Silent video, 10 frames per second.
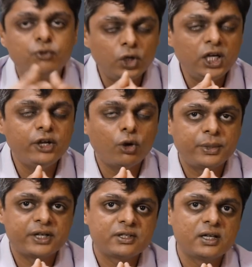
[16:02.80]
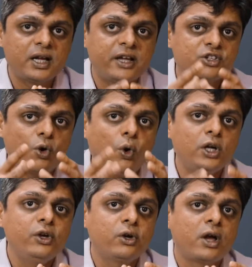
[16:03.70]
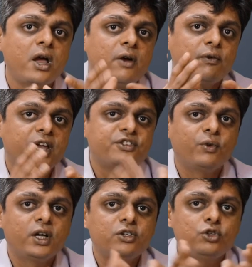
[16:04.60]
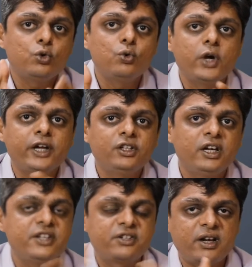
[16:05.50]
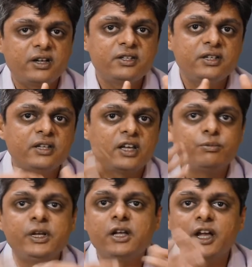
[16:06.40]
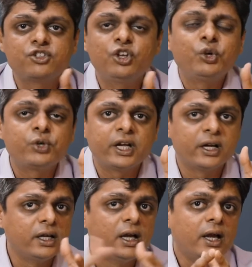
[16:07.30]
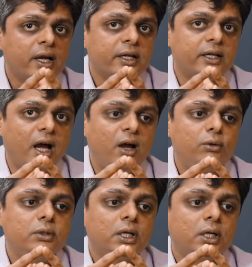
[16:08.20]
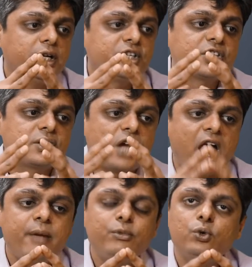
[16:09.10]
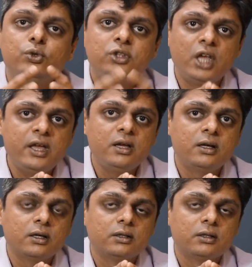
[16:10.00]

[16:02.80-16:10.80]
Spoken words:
fully operationalized, all your phase 1, 2 and 3 strategies has been executed. Now it's time to think